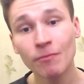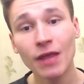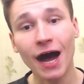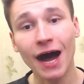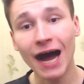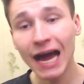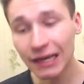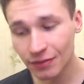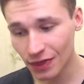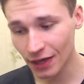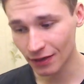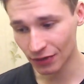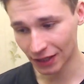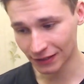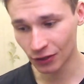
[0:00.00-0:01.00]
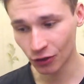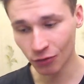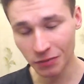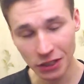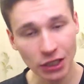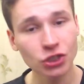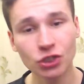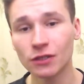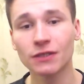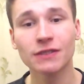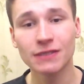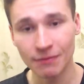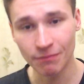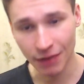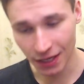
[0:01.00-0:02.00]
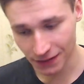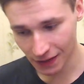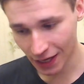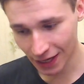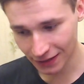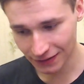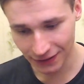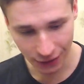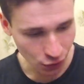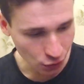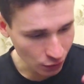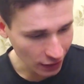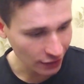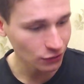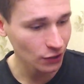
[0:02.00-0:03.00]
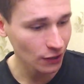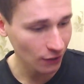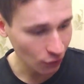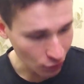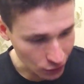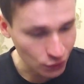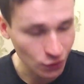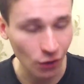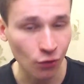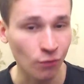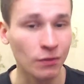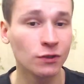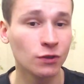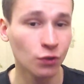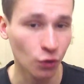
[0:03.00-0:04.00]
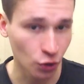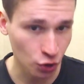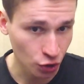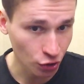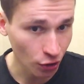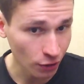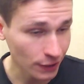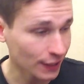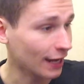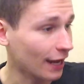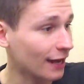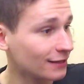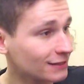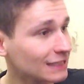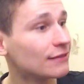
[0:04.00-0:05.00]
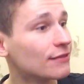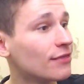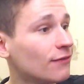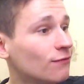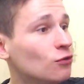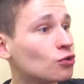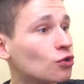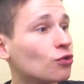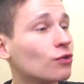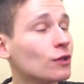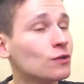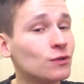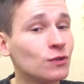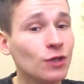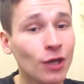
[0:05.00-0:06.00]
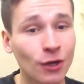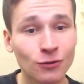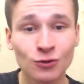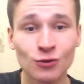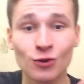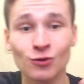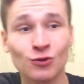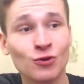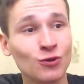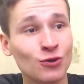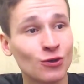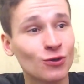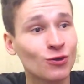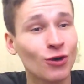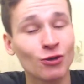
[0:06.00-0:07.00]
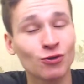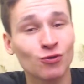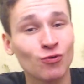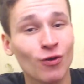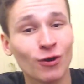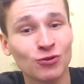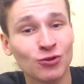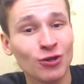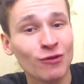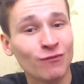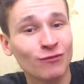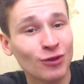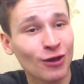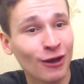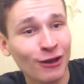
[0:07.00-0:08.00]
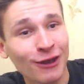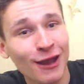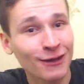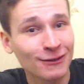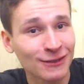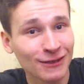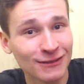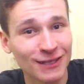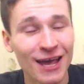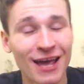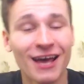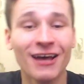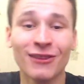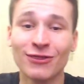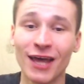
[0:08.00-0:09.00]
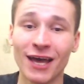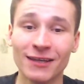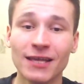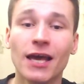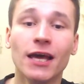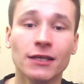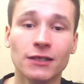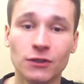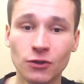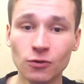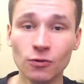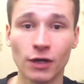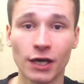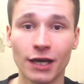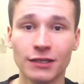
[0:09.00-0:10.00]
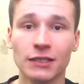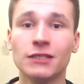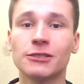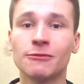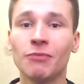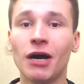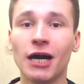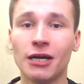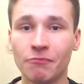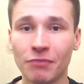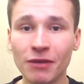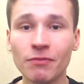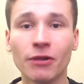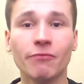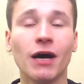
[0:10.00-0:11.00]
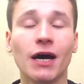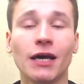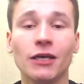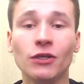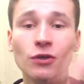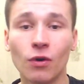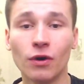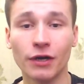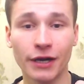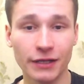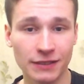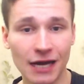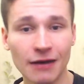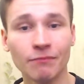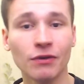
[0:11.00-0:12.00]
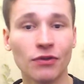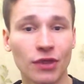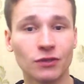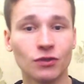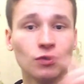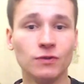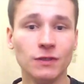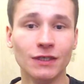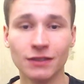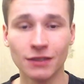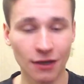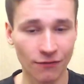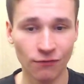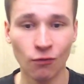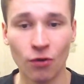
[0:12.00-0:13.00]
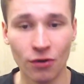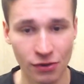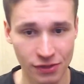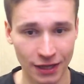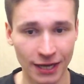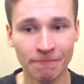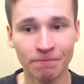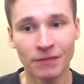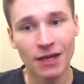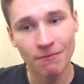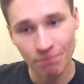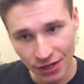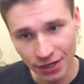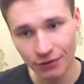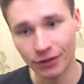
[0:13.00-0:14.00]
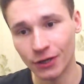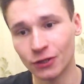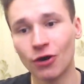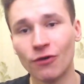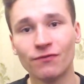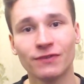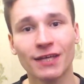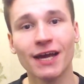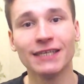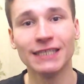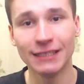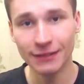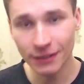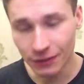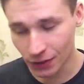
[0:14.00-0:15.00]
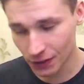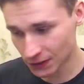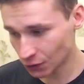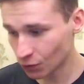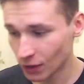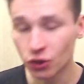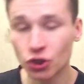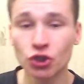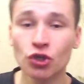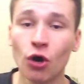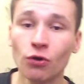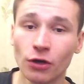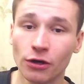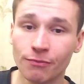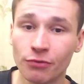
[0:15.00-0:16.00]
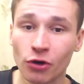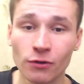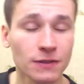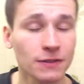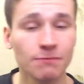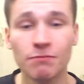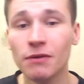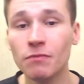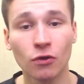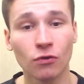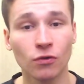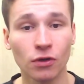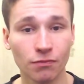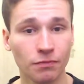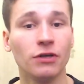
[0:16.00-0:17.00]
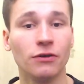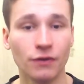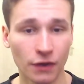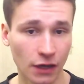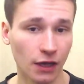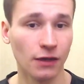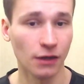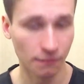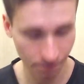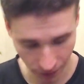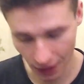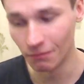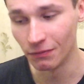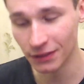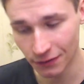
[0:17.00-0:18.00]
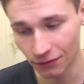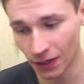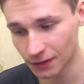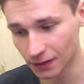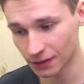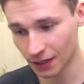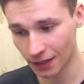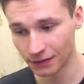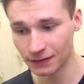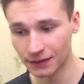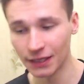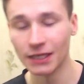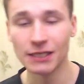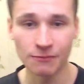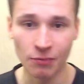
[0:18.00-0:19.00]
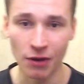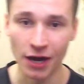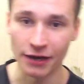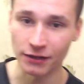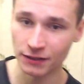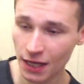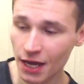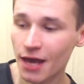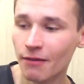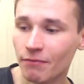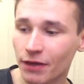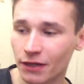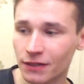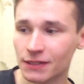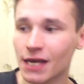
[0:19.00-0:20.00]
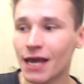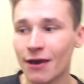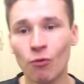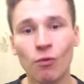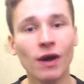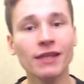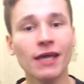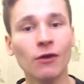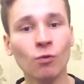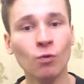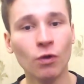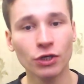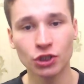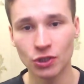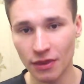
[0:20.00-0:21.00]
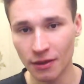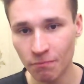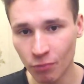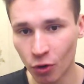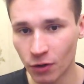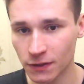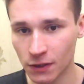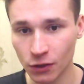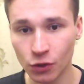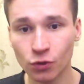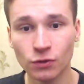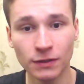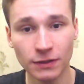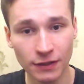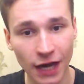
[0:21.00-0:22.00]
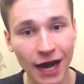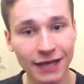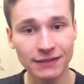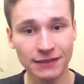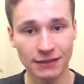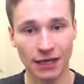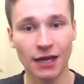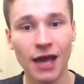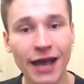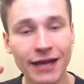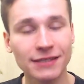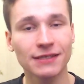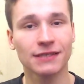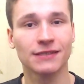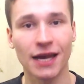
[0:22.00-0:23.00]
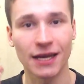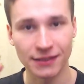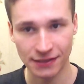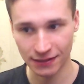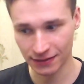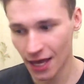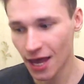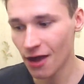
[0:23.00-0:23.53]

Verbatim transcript: I think that documentation it is amazing, and uh, you can document your journey, and in the future you can see and Jesus Christ, you achieved a lot, and then you can inspire people by your example that you did for the period of 10 years, you can show your progress, people will be really motivated and inspired because when i watch the person who does exercises